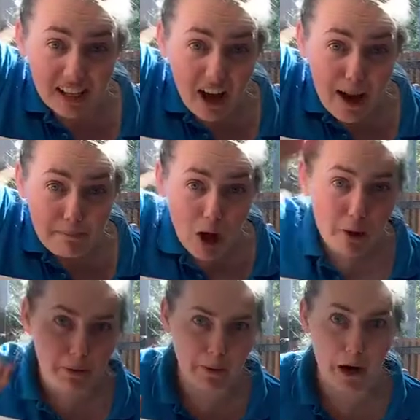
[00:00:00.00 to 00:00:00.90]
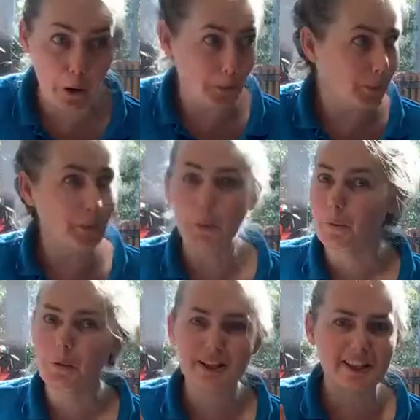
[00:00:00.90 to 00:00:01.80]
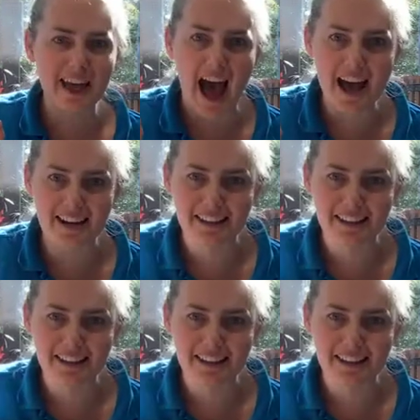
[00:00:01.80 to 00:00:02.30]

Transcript: light bulb and went, ooh, what's that?